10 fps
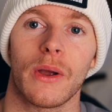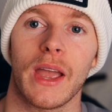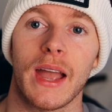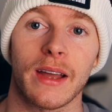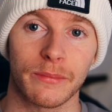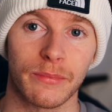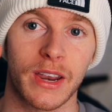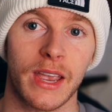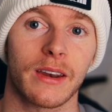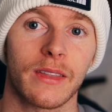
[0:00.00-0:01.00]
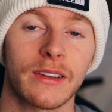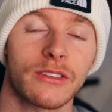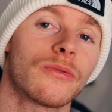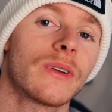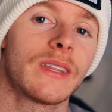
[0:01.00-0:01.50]
Okay, and kicking the list
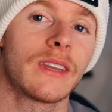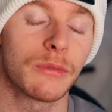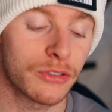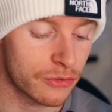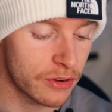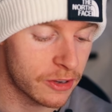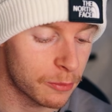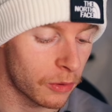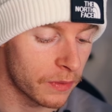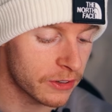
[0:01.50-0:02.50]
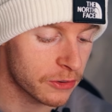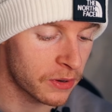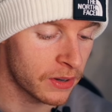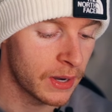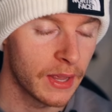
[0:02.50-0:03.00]
off in the number three spot. This
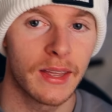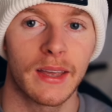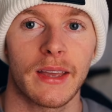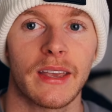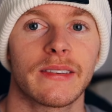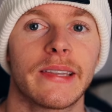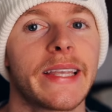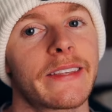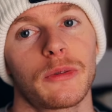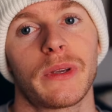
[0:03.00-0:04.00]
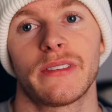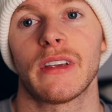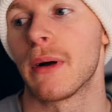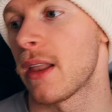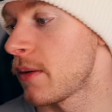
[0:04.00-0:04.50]
one is a little bit
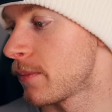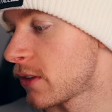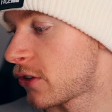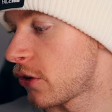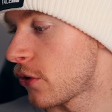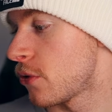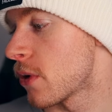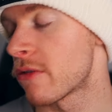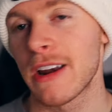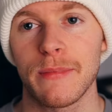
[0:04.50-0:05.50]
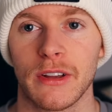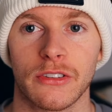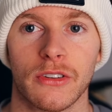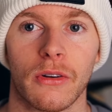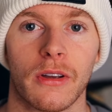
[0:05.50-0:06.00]
similar to
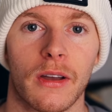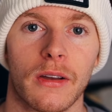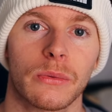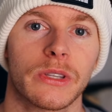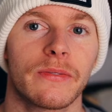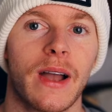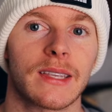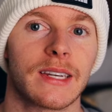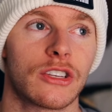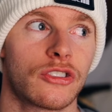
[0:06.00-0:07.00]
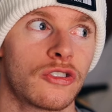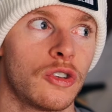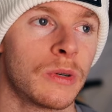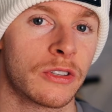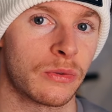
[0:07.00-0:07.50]
Arabian's Tonka with the fact that it's
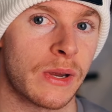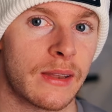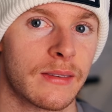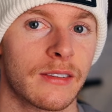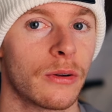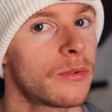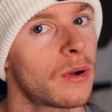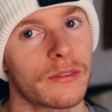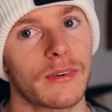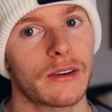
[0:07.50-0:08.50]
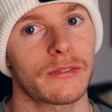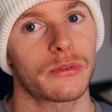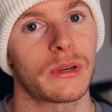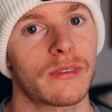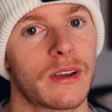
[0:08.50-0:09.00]
super sweet. So if you aren't a fan of
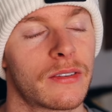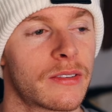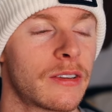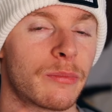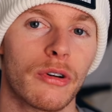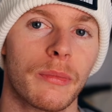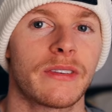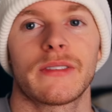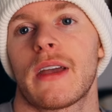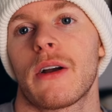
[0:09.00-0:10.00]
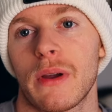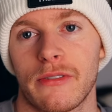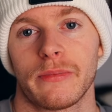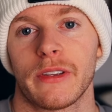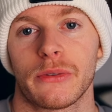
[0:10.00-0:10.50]
sweet fragrances, probably stay away
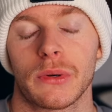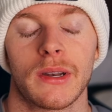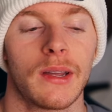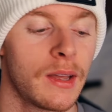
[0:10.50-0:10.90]
from this one.